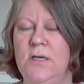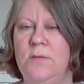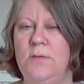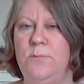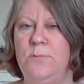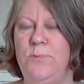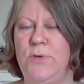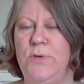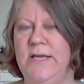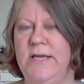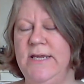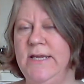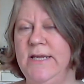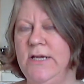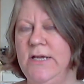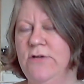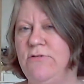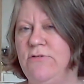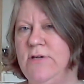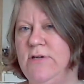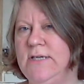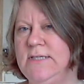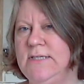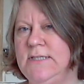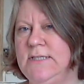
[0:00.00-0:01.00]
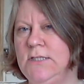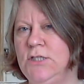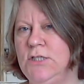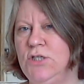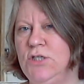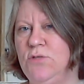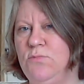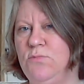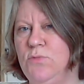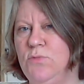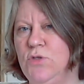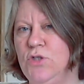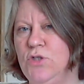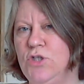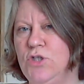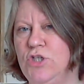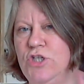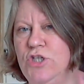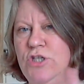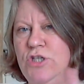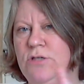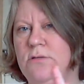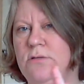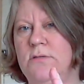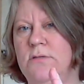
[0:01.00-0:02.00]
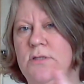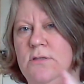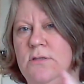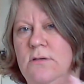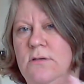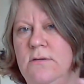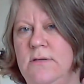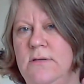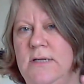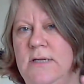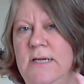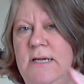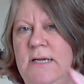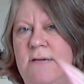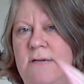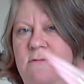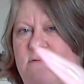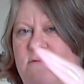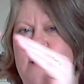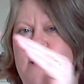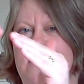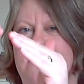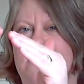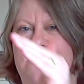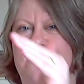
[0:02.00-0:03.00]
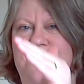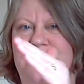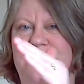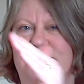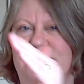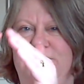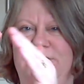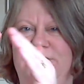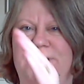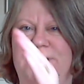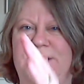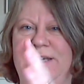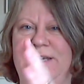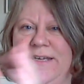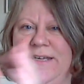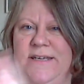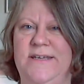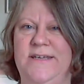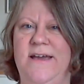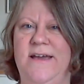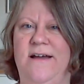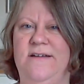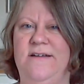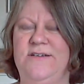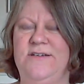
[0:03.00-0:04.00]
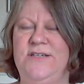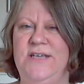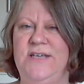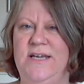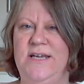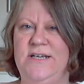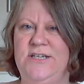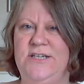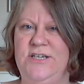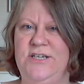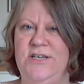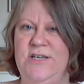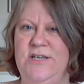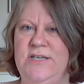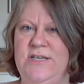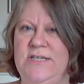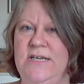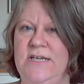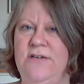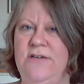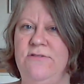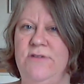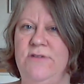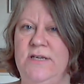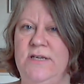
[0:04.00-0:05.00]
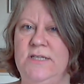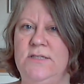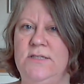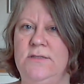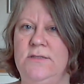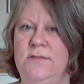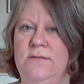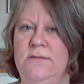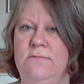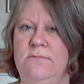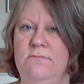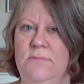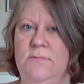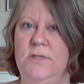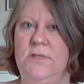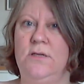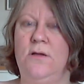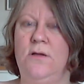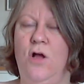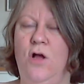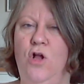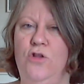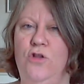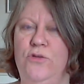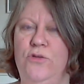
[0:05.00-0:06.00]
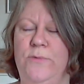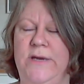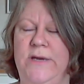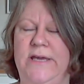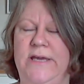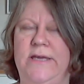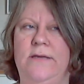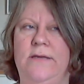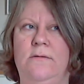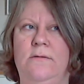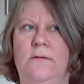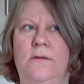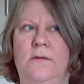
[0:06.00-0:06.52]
but I increased it too much, so I ran out of yarn to actually decrease all the way.